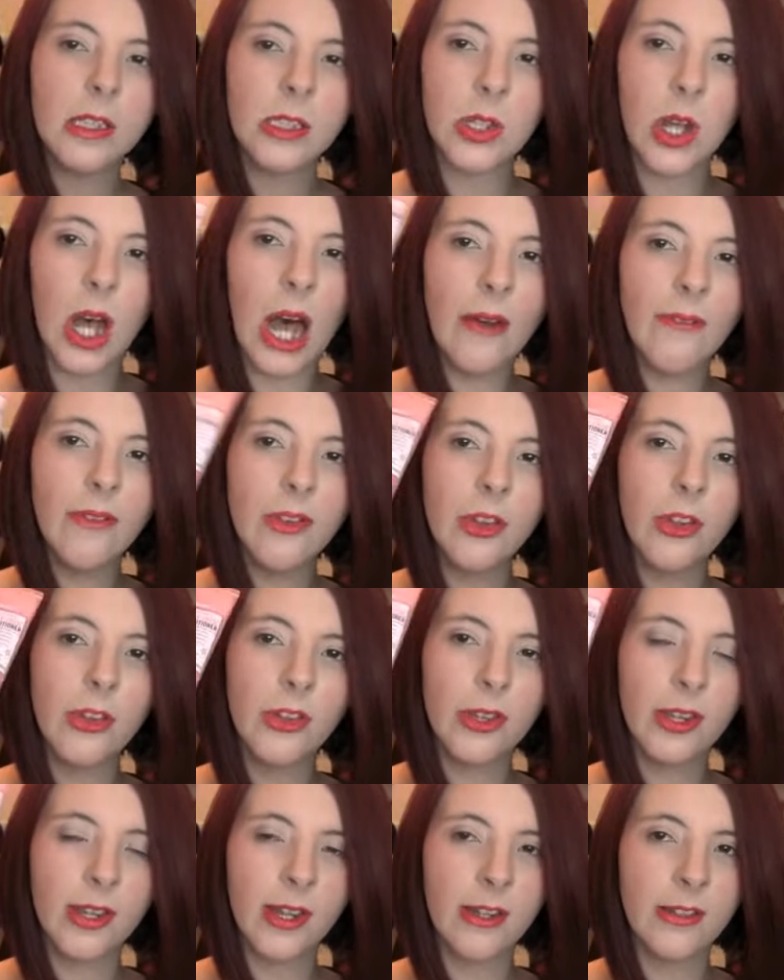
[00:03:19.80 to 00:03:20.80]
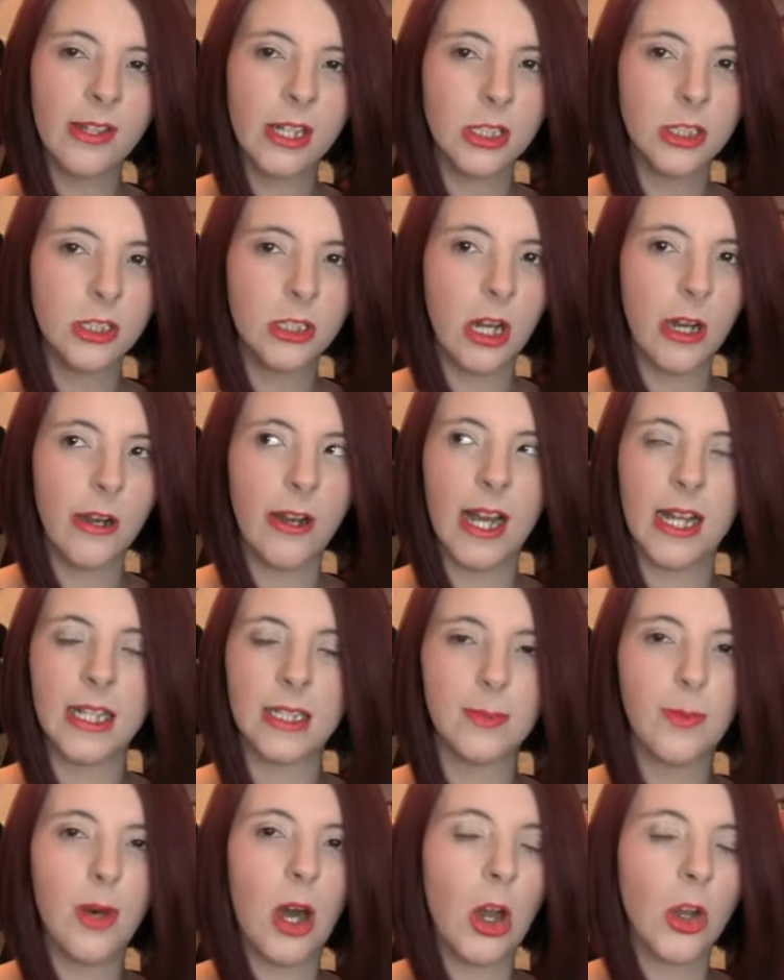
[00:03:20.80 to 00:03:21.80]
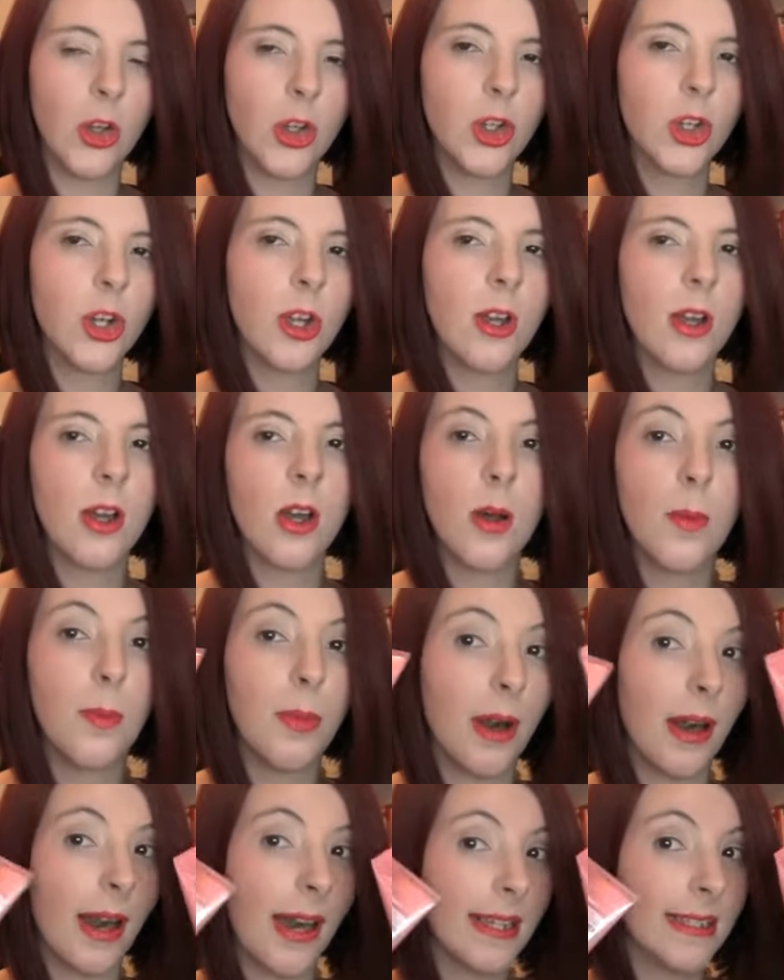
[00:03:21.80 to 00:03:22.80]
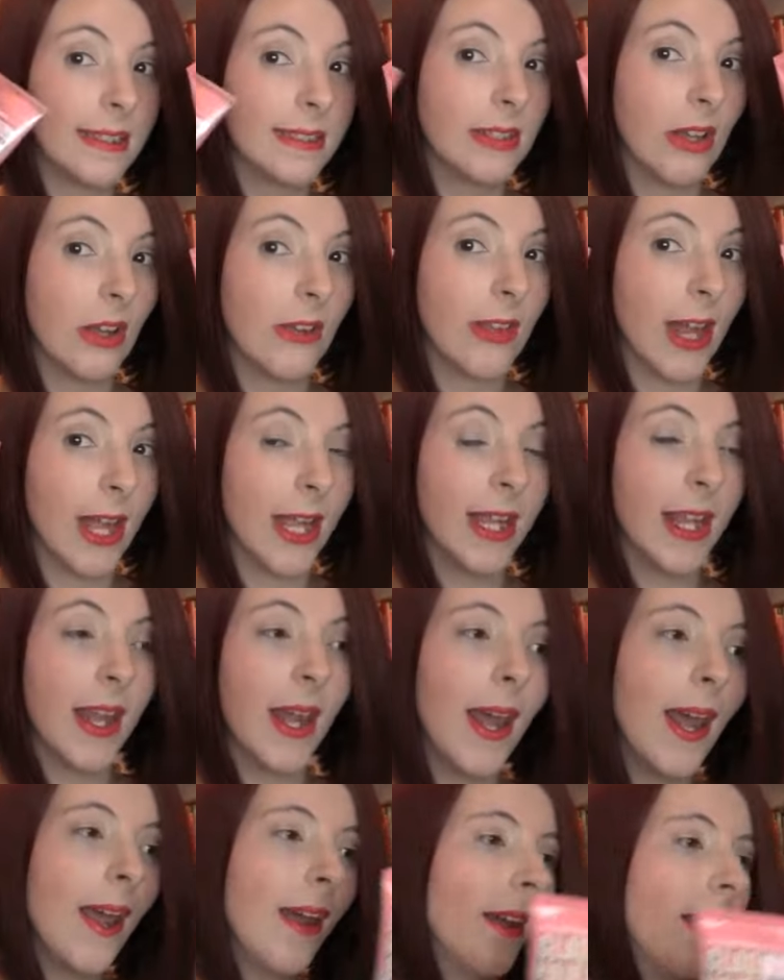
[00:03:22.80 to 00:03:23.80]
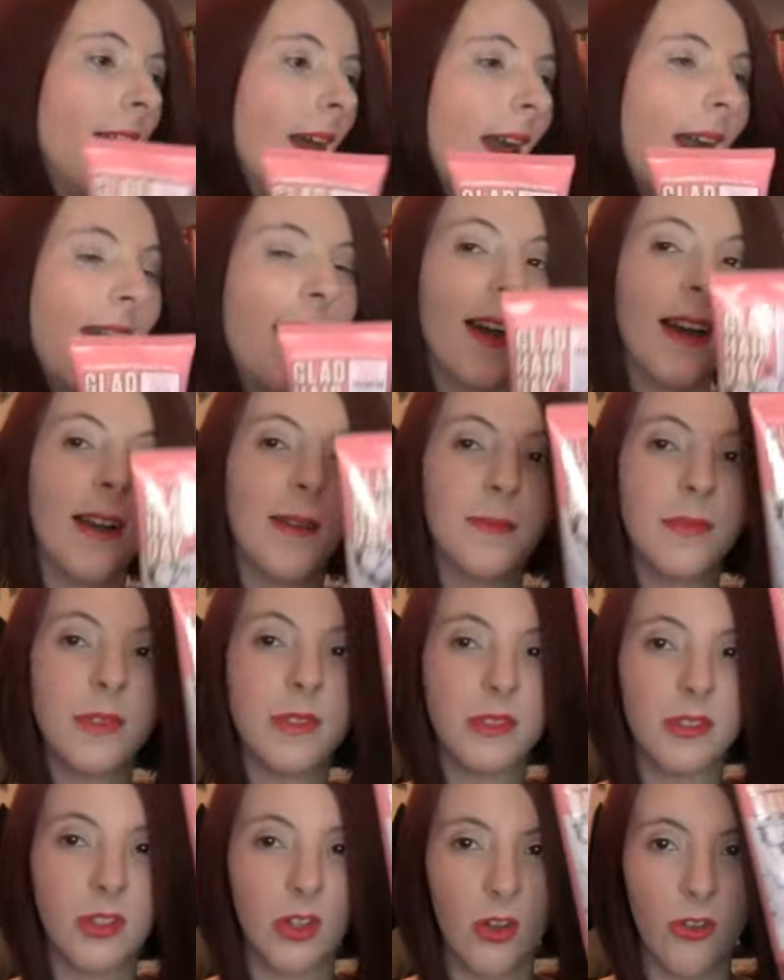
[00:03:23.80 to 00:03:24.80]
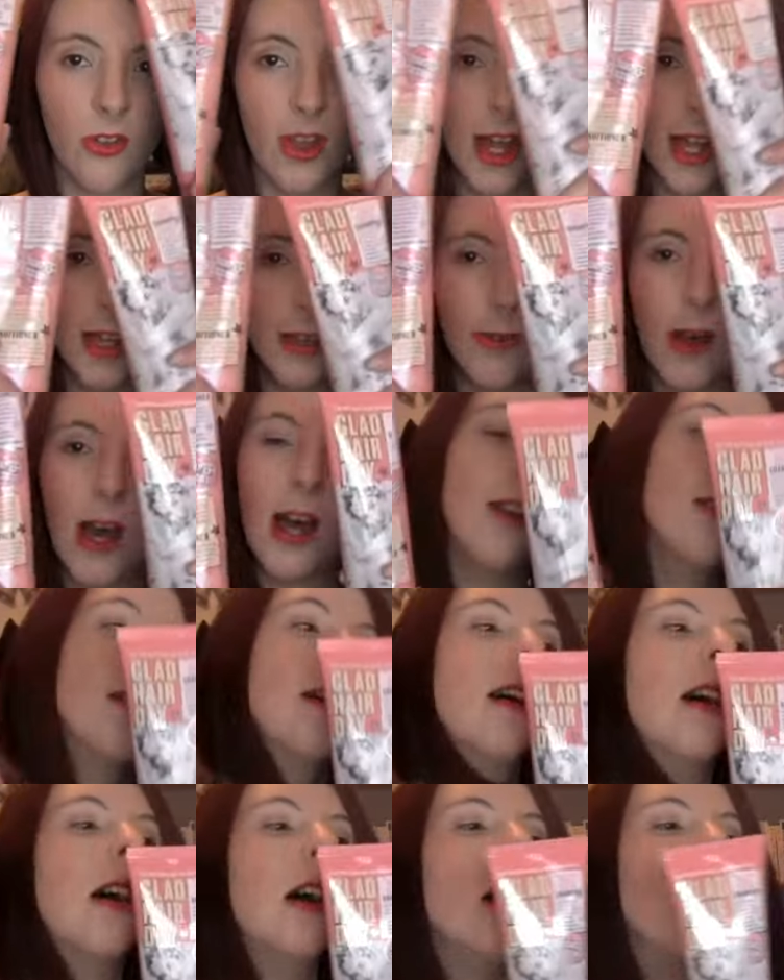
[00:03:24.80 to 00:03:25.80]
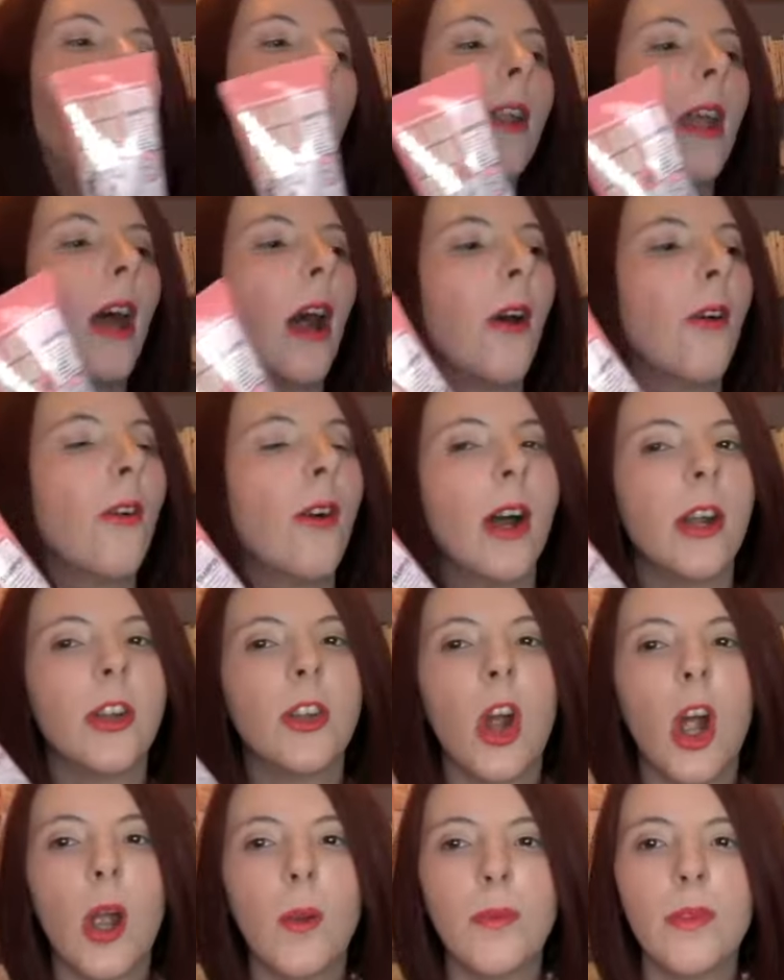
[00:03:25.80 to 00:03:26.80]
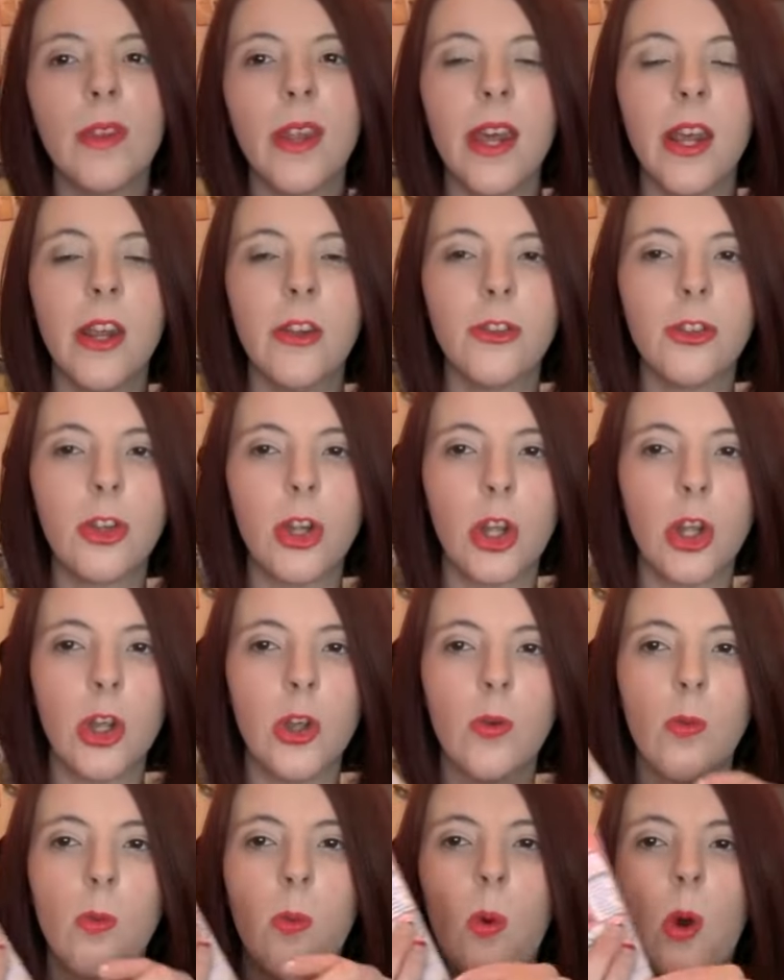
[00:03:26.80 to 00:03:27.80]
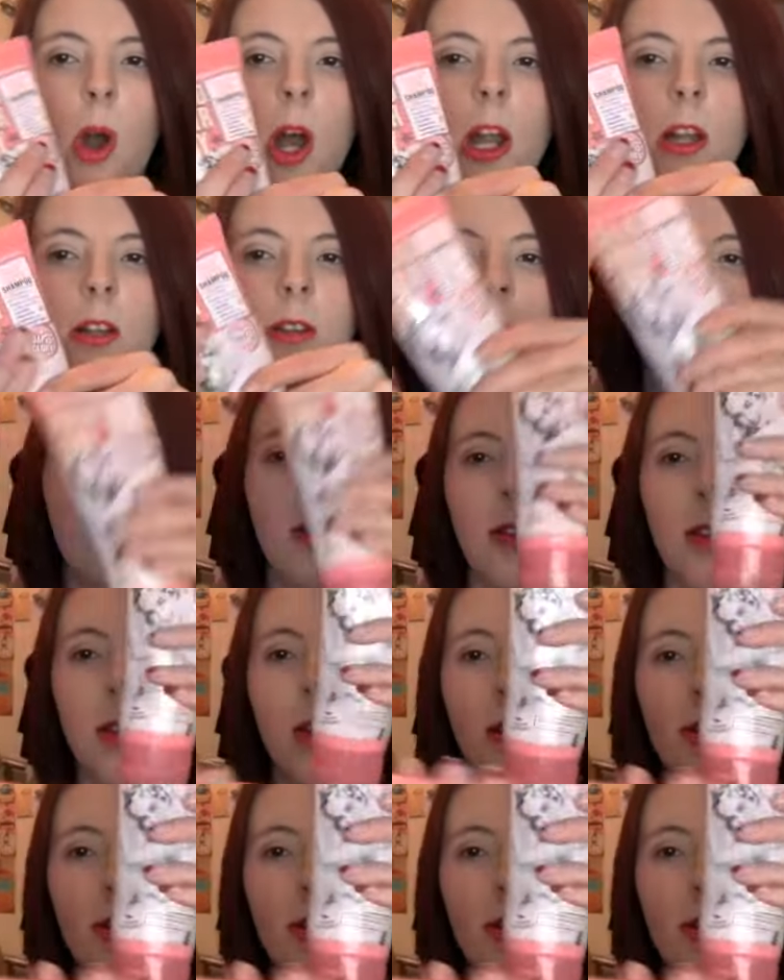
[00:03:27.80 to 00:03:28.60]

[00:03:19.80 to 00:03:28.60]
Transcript: so I haven't used the conditioner as much, but I still like it. So that's well. Now, I normally do one